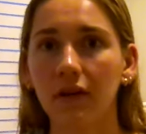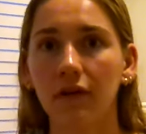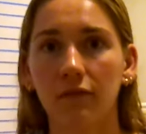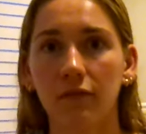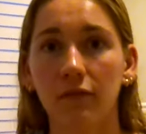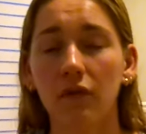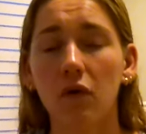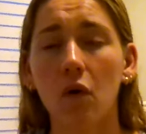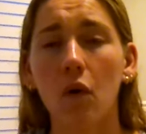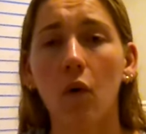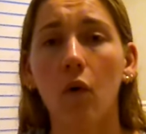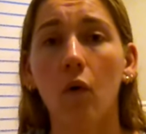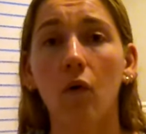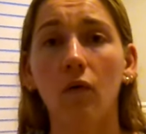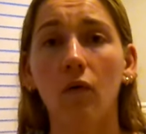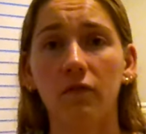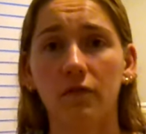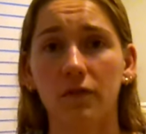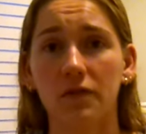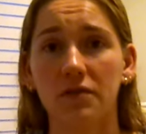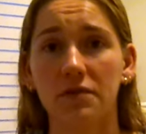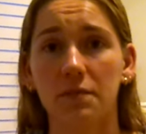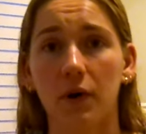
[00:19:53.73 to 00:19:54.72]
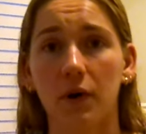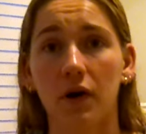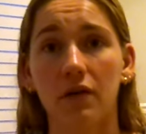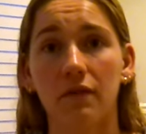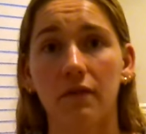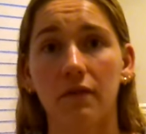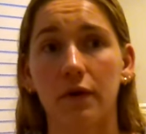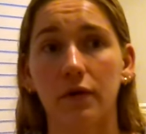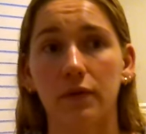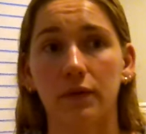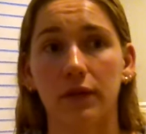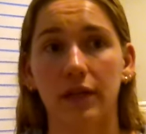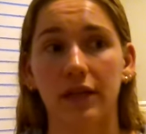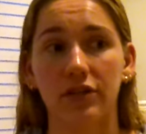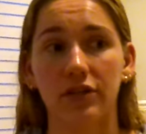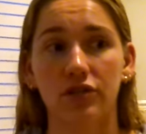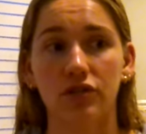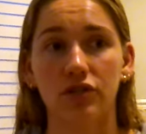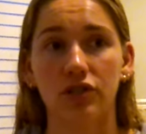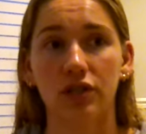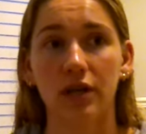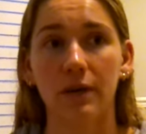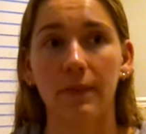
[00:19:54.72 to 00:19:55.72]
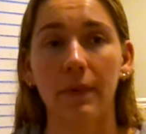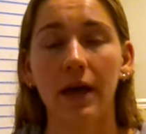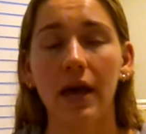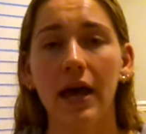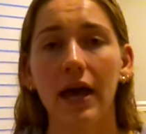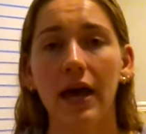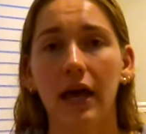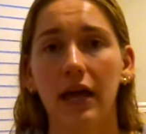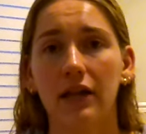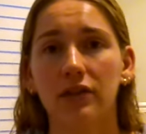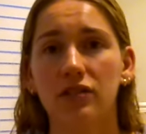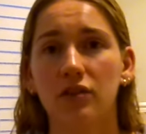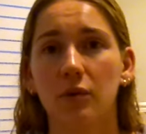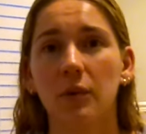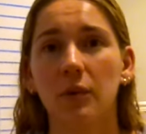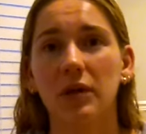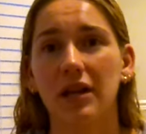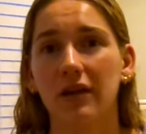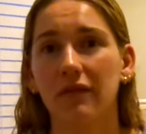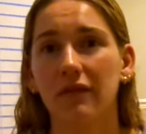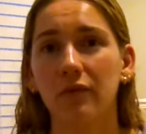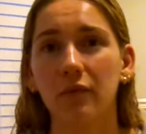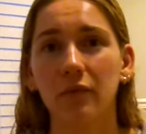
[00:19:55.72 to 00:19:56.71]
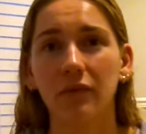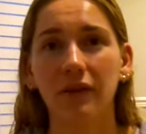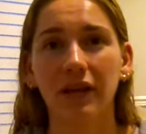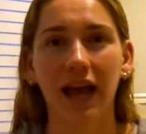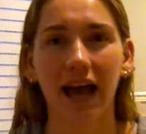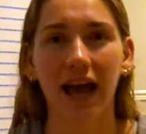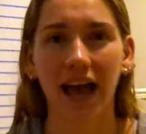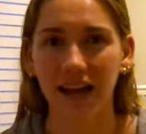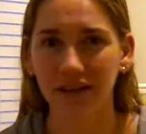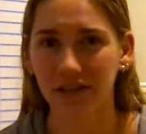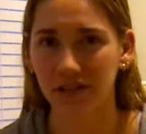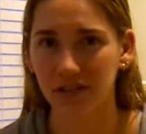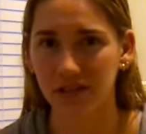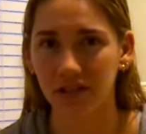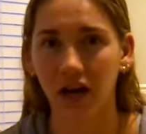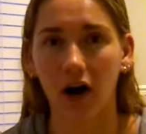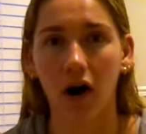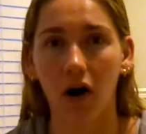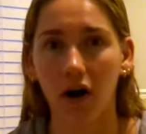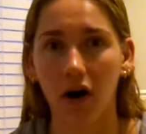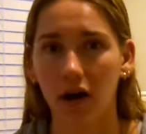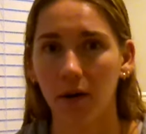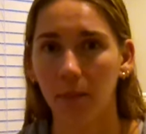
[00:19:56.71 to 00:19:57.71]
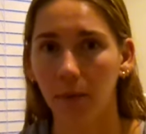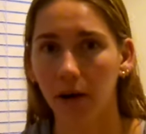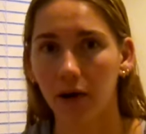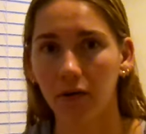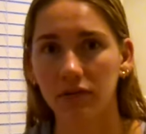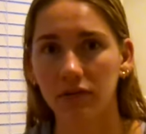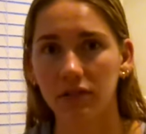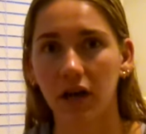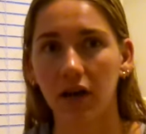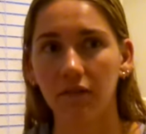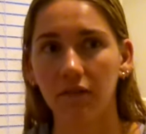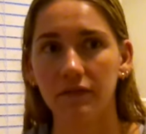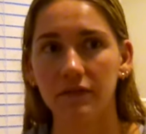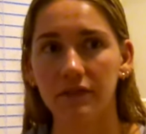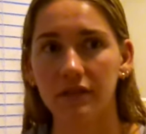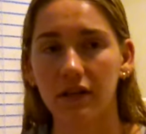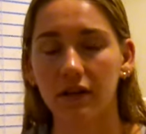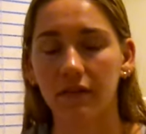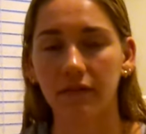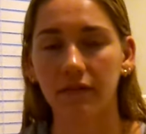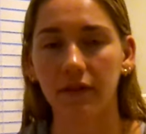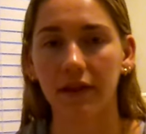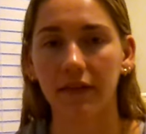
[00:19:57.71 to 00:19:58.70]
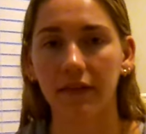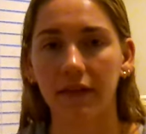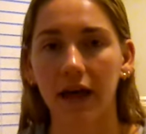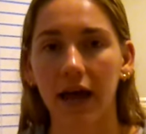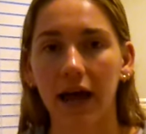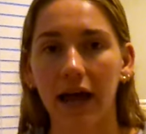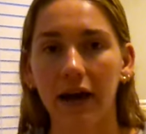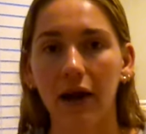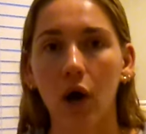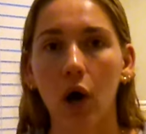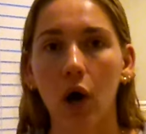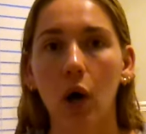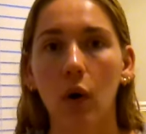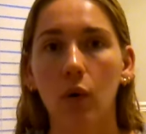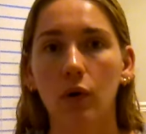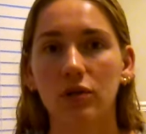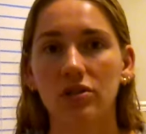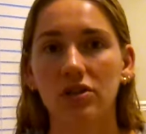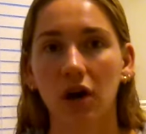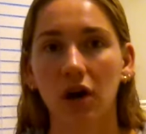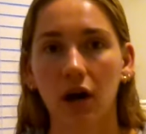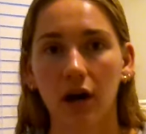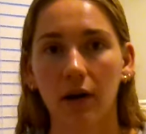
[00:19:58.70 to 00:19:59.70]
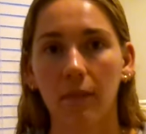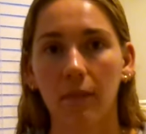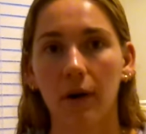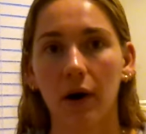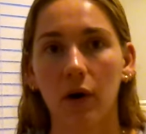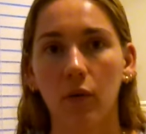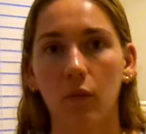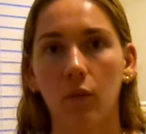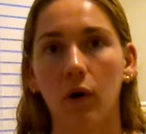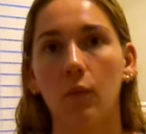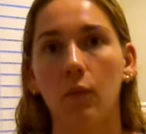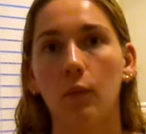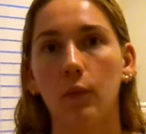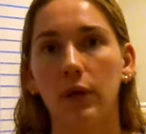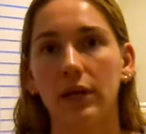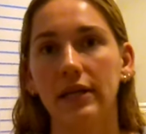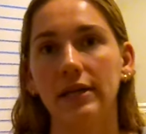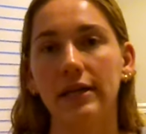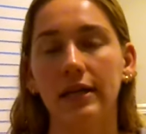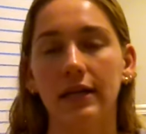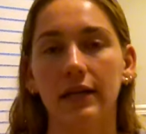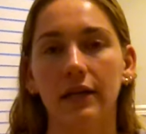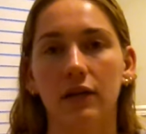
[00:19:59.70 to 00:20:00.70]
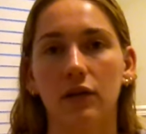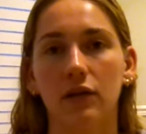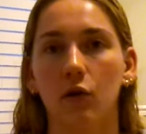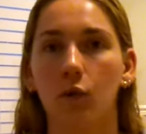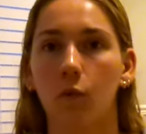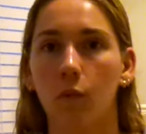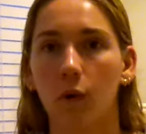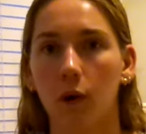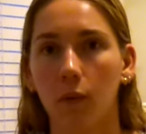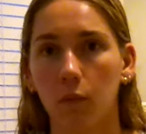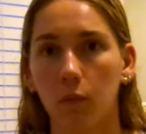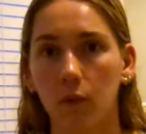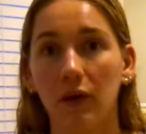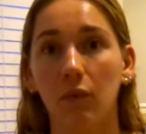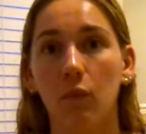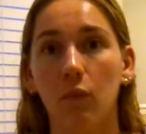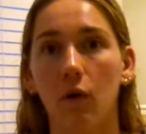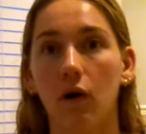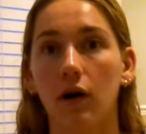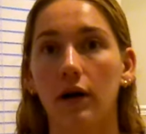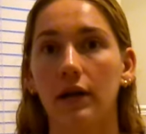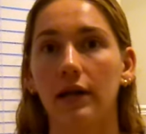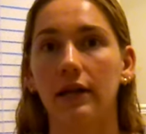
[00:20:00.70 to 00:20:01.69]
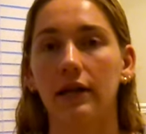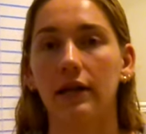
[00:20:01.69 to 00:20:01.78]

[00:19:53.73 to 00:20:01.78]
for the whole first part of our relationship, and so we never really had to talk about tough stuff like that or talk about what we needed or what we wanted